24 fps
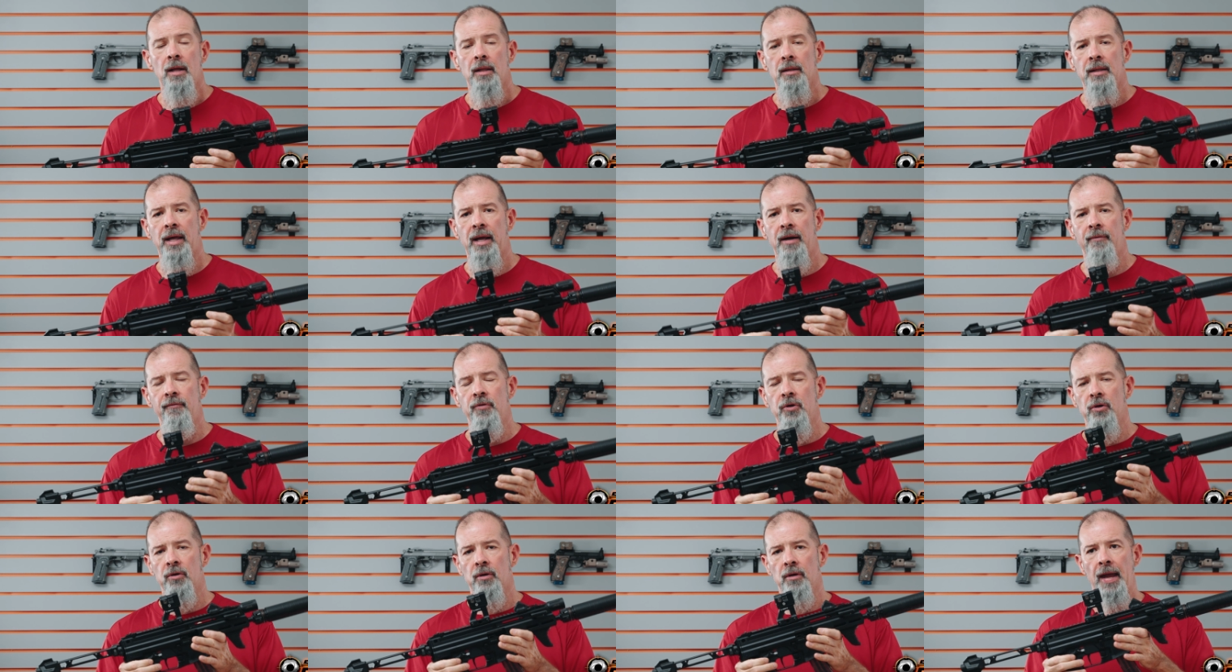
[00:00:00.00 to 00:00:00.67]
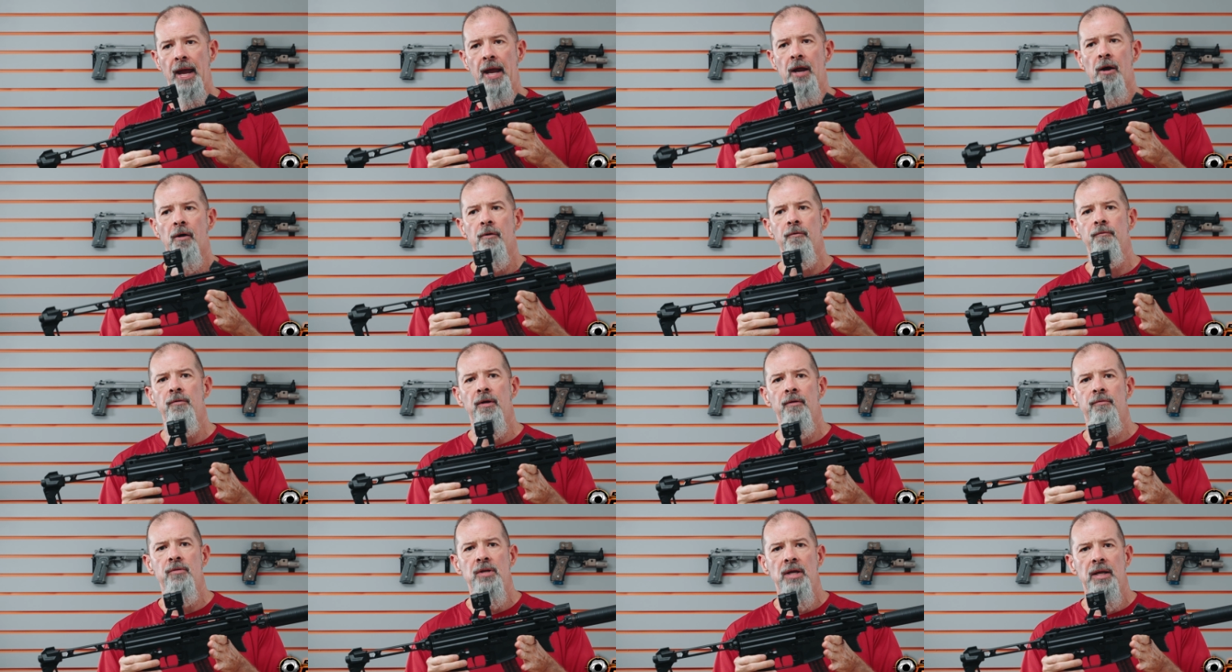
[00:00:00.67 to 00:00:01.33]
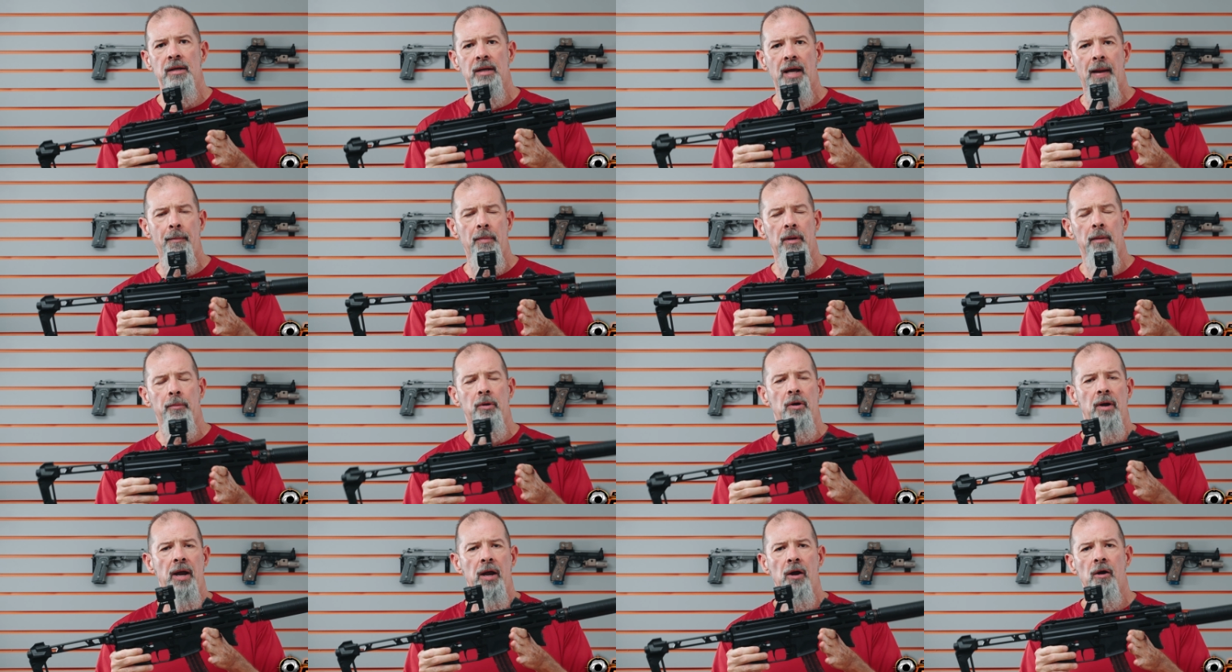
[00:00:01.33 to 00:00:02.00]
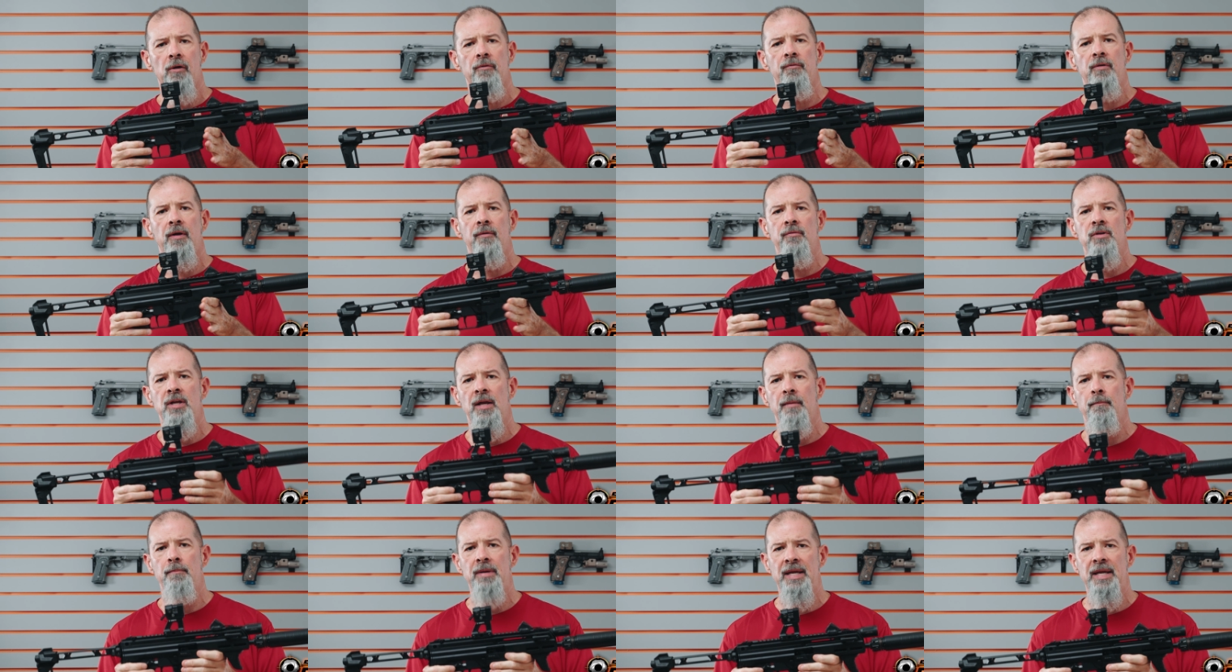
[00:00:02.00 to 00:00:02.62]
A lot of your AR-15, 9mm AR-15